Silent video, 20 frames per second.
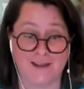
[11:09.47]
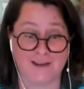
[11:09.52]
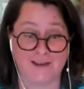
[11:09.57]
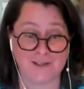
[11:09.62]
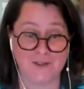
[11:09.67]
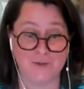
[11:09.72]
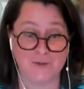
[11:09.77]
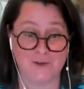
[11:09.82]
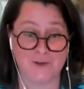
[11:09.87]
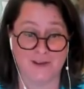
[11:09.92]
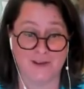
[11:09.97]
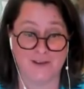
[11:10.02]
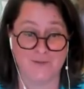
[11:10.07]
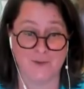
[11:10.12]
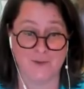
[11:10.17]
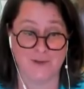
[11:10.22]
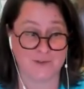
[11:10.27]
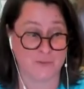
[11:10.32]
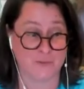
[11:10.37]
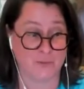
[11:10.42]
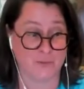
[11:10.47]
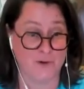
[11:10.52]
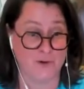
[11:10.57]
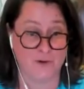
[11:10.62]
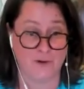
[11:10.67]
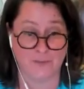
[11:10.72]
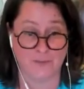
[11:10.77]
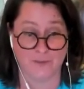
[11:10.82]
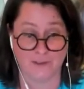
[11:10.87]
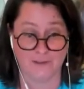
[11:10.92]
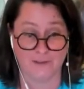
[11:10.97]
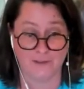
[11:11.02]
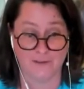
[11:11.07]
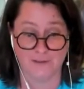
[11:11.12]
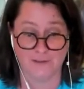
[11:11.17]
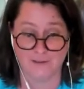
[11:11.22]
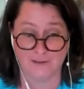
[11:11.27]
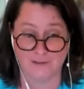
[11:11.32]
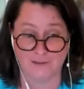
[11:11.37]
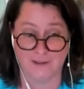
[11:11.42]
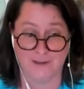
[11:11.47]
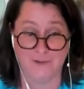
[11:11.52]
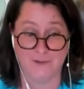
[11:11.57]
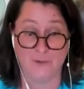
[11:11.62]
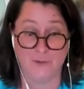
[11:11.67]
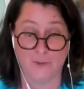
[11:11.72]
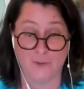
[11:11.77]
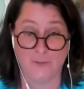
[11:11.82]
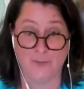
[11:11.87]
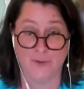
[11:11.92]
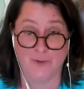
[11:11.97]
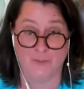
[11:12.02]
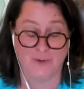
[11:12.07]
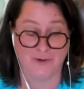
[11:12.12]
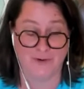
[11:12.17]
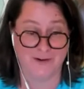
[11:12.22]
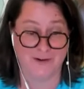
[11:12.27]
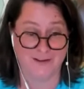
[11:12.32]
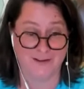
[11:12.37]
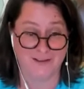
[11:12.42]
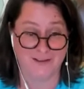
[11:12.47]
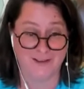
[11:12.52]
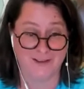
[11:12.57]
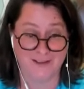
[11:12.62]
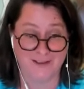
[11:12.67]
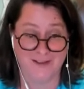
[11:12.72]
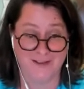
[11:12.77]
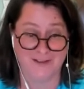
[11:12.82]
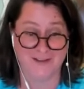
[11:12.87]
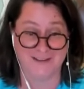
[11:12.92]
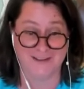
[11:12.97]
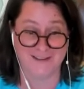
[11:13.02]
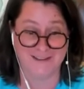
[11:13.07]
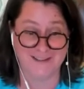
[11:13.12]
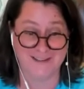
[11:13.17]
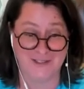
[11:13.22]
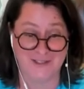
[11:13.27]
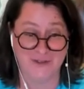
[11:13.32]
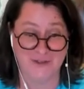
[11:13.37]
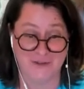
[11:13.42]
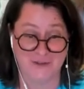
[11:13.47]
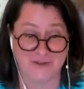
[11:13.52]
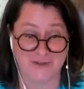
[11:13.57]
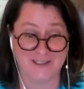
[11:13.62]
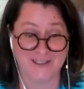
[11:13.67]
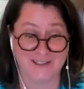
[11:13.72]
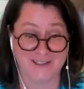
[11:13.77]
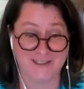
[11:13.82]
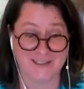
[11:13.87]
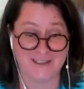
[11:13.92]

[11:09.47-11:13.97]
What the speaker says: task you gave me as a programmer. I do remember. I do.